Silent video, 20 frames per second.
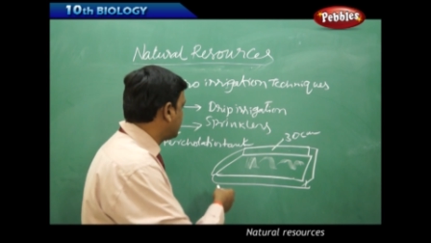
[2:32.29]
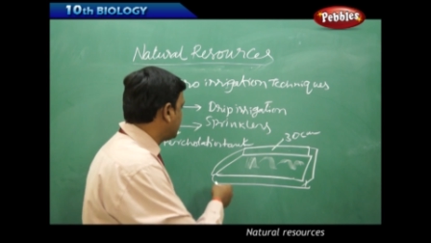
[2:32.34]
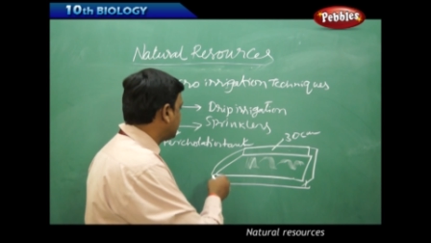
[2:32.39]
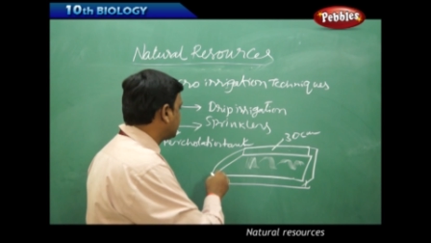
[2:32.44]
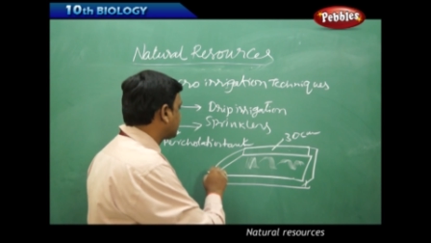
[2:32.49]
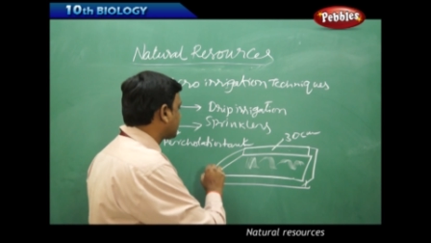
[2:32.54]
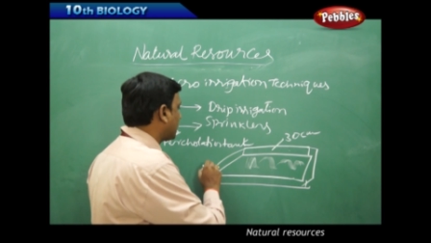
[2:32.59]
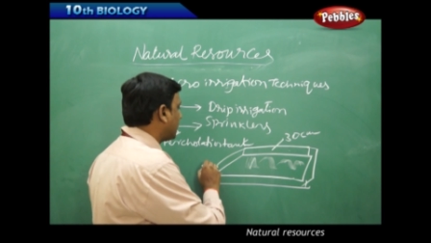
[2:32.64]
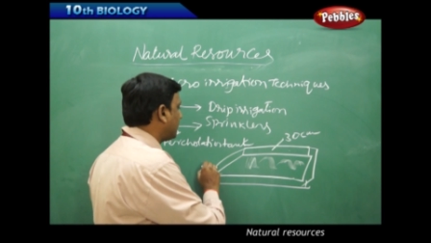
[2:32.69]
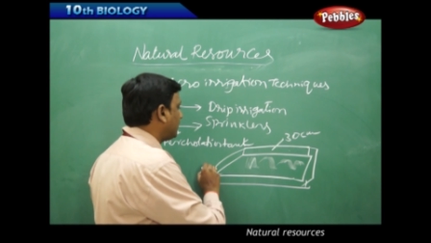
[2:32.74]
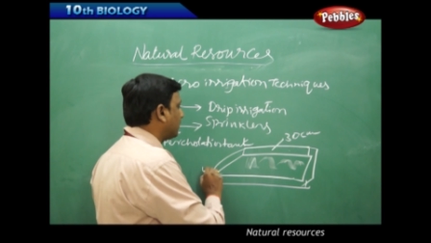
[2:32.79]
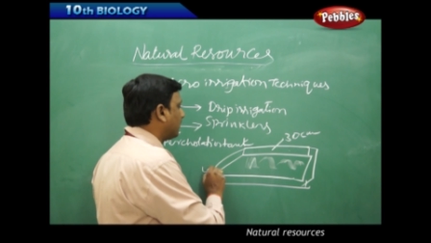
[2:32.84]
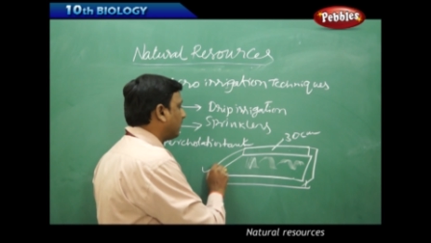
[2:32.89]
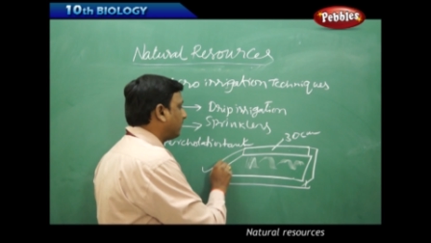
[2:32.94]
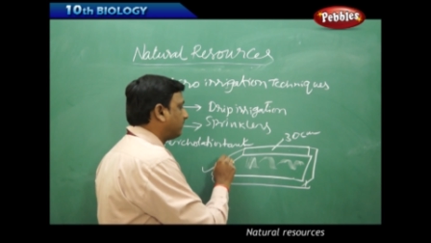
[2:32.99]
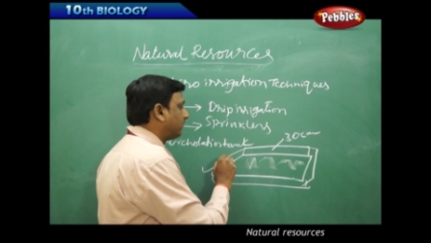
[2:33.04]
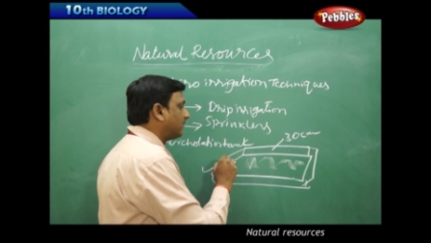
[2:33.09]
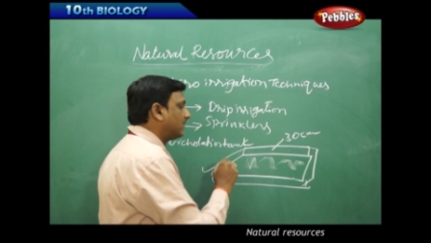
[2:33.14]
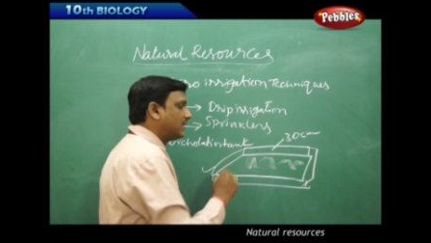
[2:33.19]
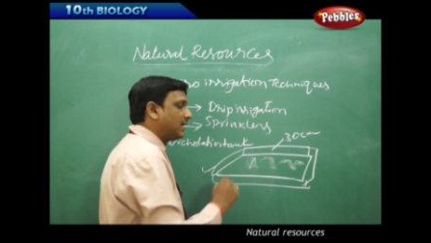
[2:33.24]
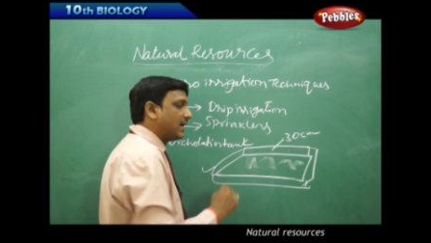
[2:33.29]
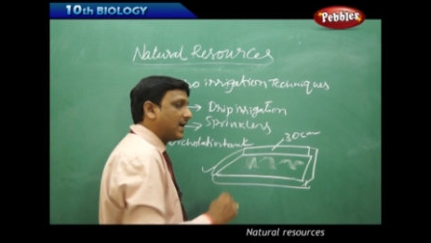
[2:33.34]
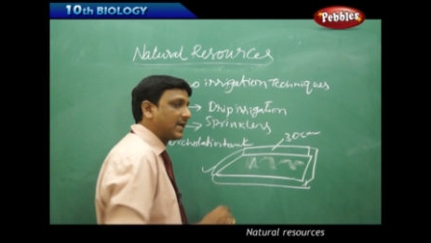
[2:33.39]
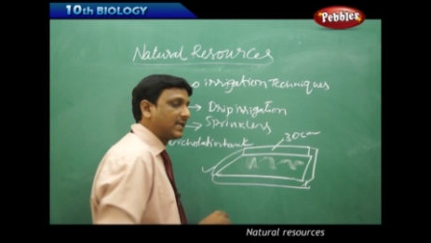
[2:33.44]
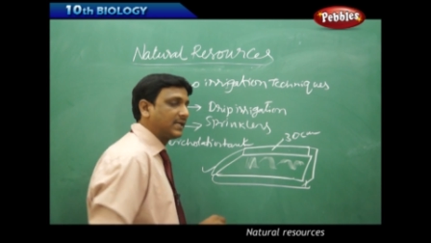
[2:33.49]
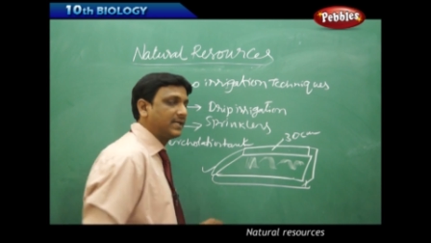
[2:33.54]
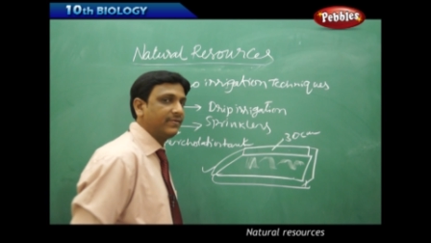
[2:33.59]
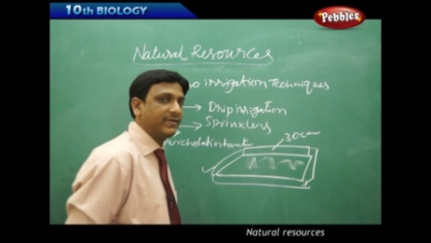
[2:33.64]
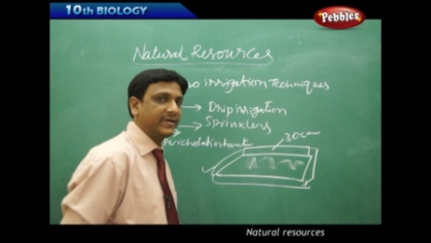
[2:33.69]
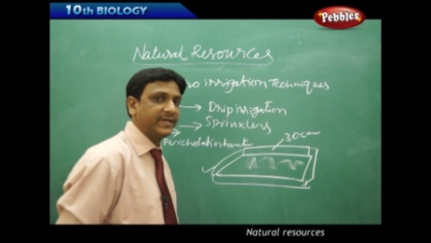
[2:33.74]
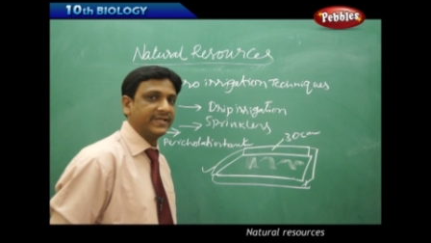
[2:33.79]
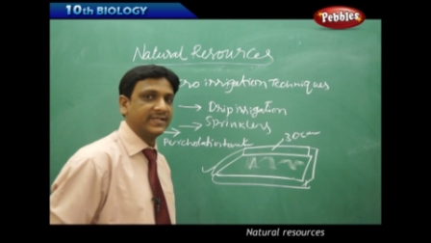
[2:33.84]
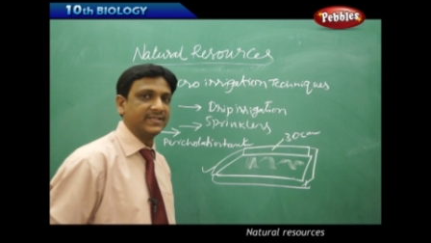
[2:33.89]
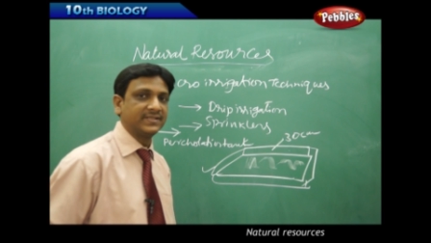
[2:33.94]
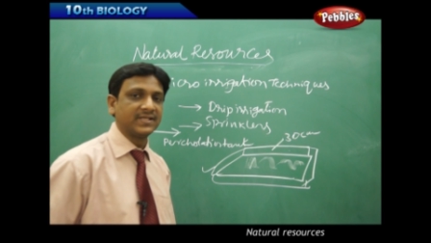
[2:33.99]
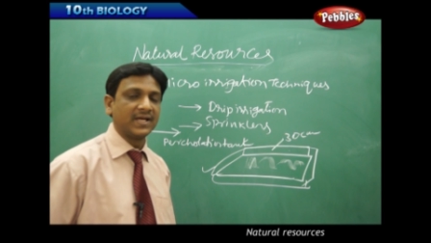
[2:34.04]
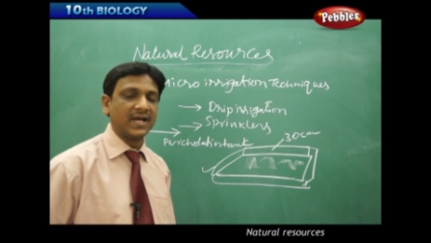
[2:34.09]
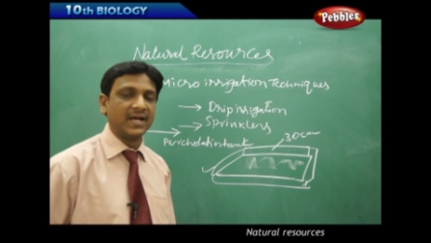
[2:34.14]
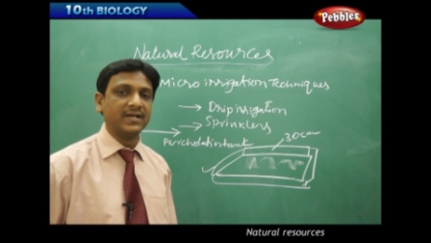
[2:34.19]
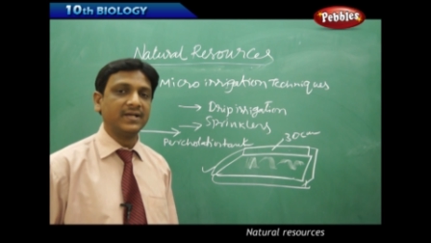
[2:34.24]
these kind of
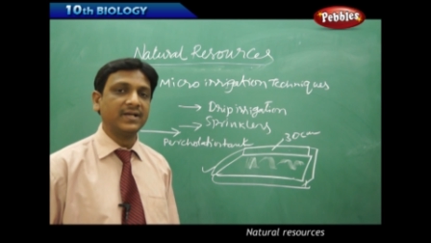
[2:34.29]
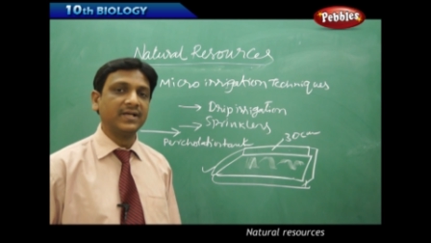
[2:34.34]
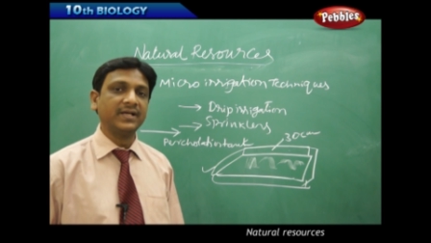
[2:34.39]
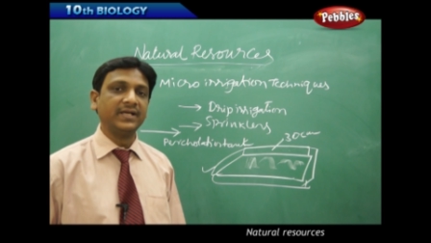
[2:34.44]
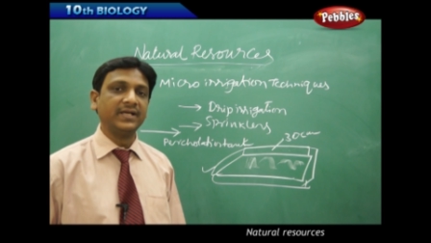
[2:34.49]
activities and